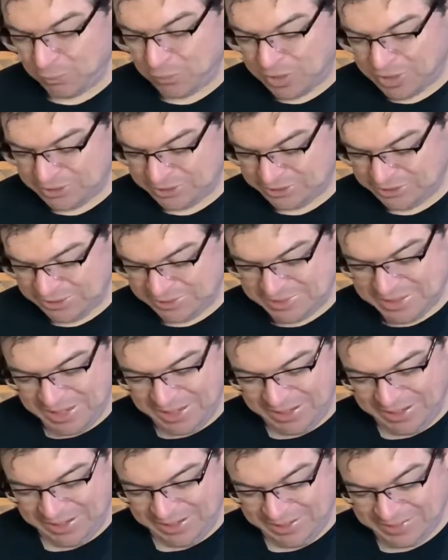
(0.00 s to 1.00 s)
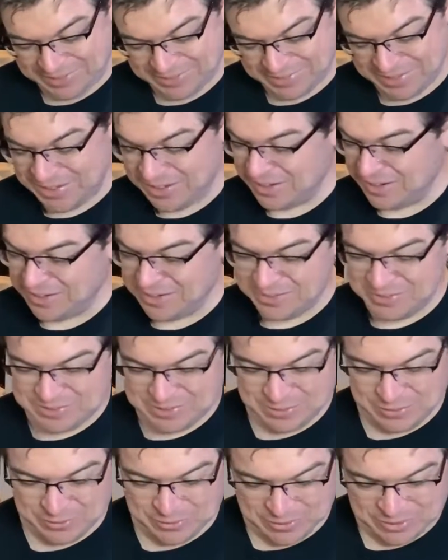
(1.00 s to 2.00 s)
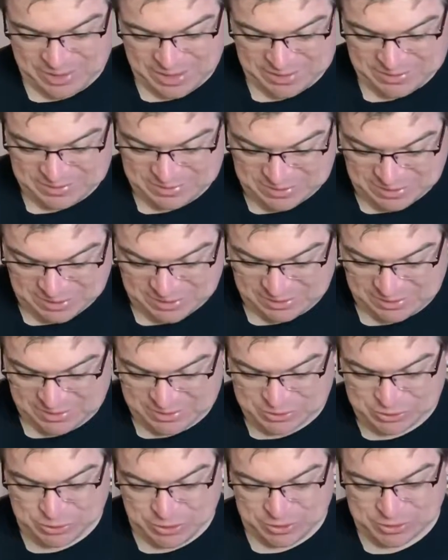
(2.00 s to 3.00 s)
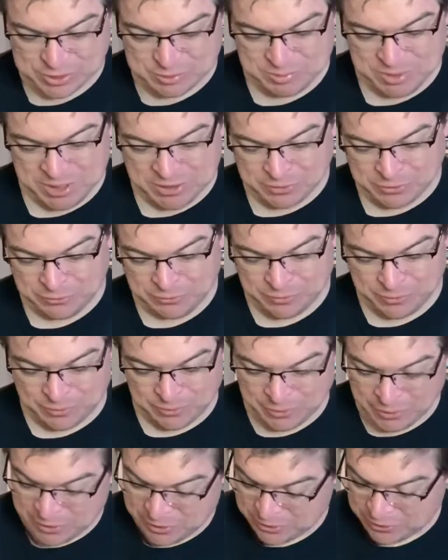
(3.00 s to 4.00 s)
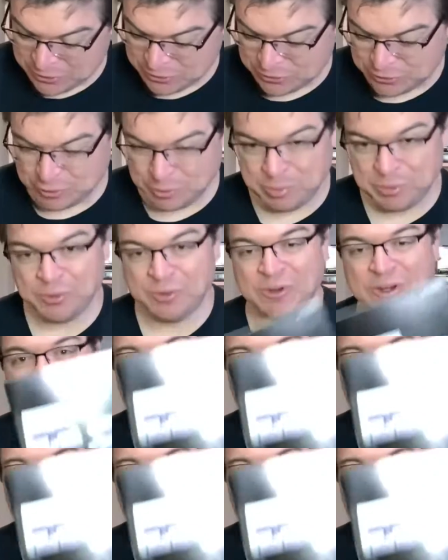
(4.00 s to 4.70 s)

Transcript: watches, that is. So that's neat. Instruction manual for Super